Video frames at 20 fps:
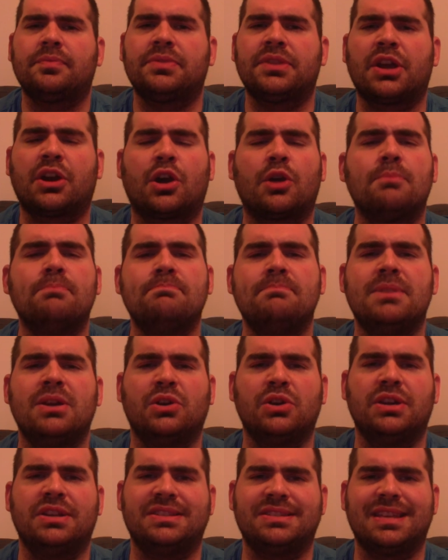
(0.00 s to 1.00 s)
There are
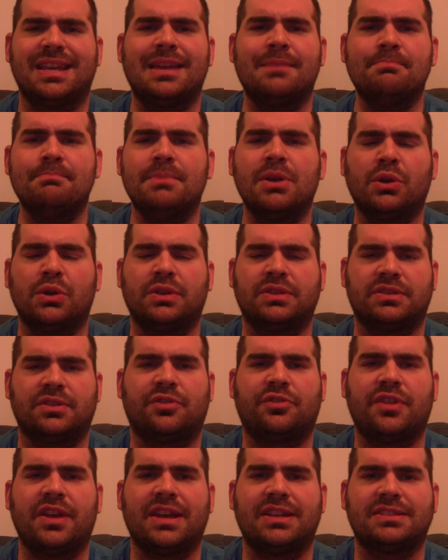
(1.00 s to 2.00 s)
millions and millions
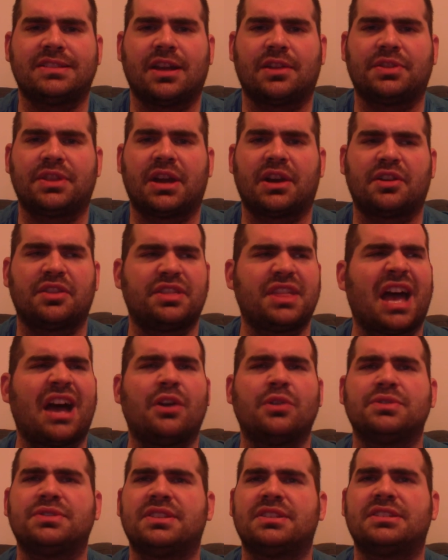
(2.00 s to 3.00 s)
of fans out there,
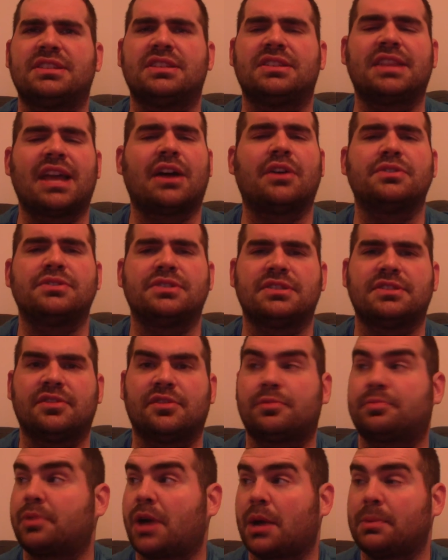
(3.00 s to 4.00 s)
thousands and thousands
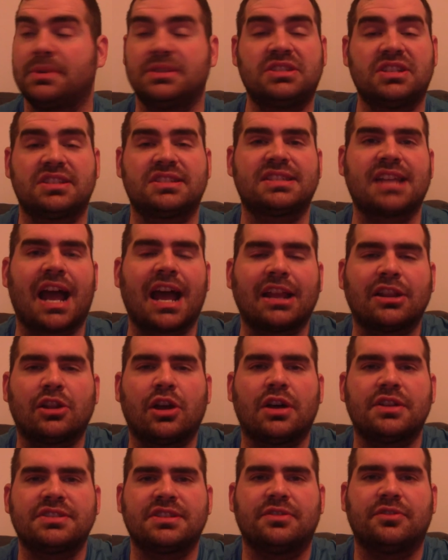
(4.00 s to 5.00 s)
of probably just Ty
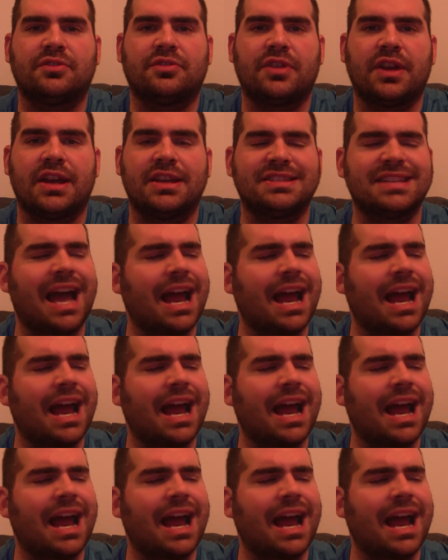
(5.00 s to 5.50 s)
Lawson fans.